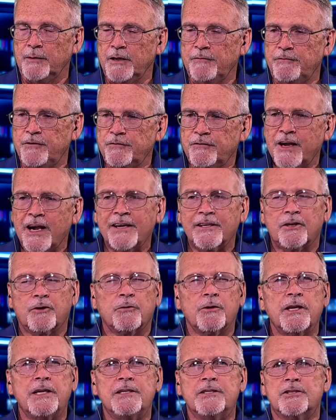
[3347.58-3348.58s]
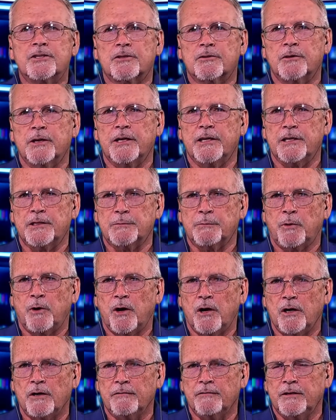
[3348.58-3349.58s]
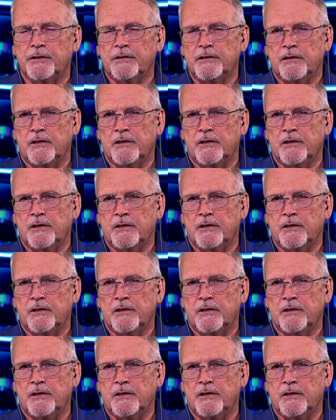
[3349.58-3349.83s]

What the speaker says: If you've got a green screen as part of it,